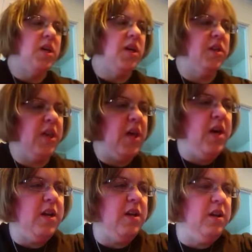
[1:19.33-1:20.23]
And
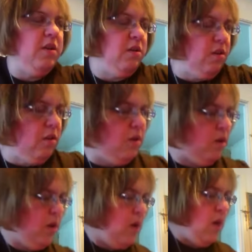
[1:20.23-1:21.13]
then
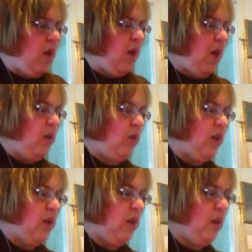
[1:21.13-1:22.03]
I
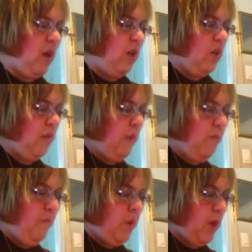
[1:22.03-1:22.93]
look in my
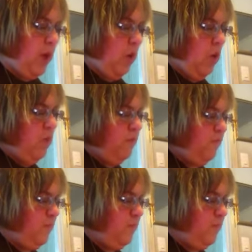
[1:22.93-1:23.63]
book here.